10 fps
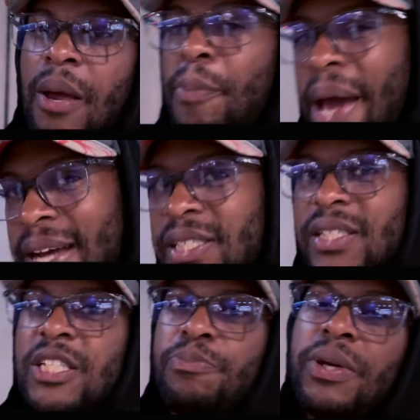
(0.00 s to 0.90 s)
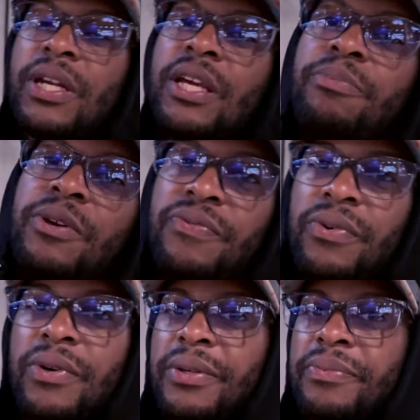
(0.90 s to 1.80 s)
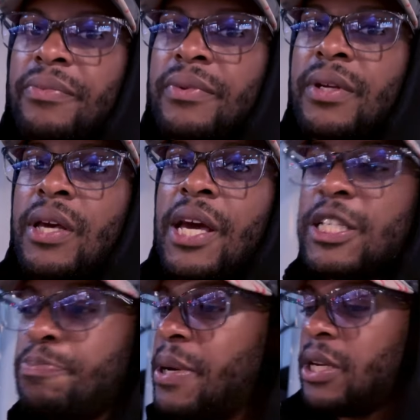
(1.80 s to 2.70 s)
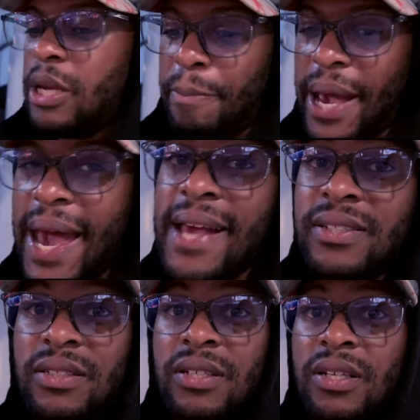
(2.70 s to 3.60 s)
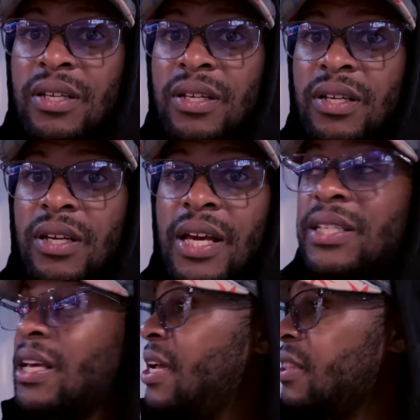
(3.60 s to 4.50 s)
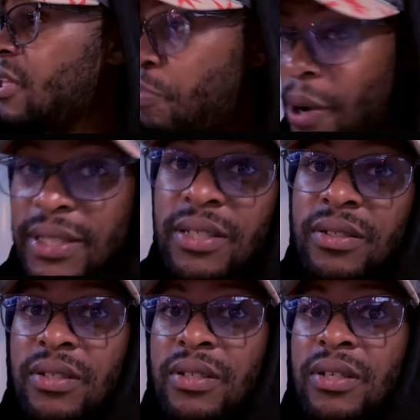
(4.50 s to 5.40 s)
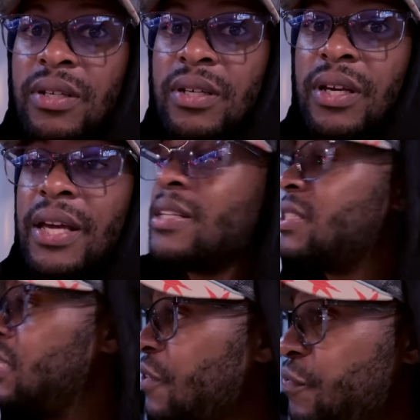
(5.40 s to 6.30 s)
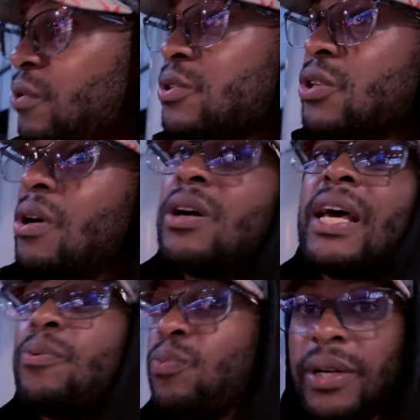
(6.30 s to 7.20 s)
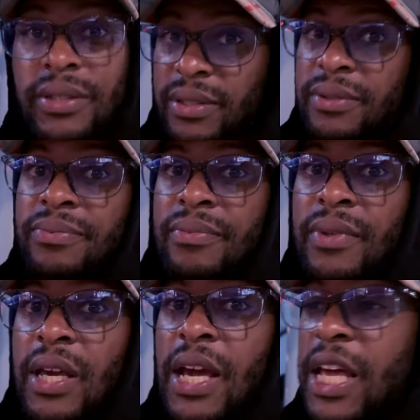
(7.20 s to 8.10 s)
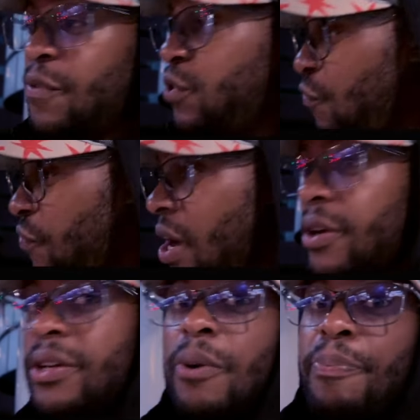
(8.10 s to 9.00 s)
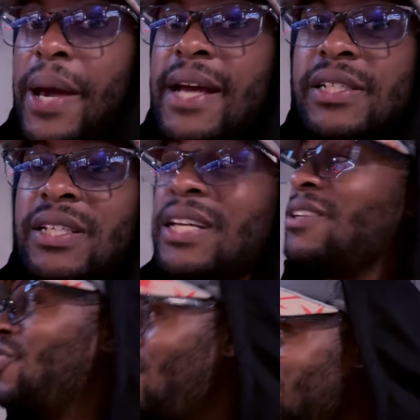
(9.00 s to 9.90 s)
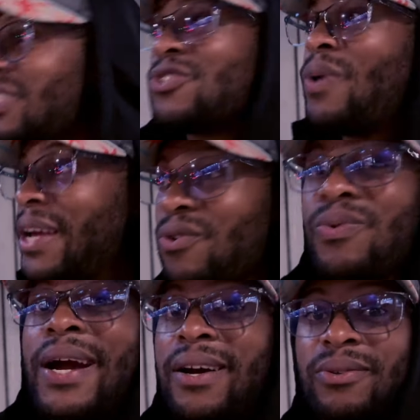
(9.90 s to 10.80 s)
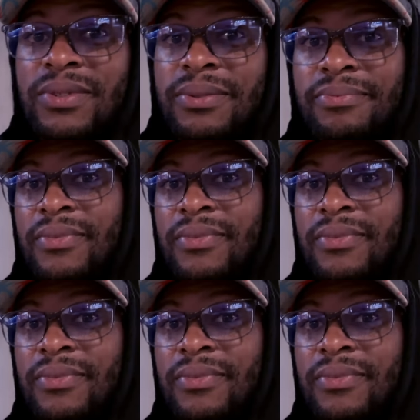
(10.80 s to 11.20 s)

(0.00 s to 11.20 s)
Passion has been here before. It's been in the past, it's in the present, and it's in the future all at once. And if you follow your passion, it knows its way around.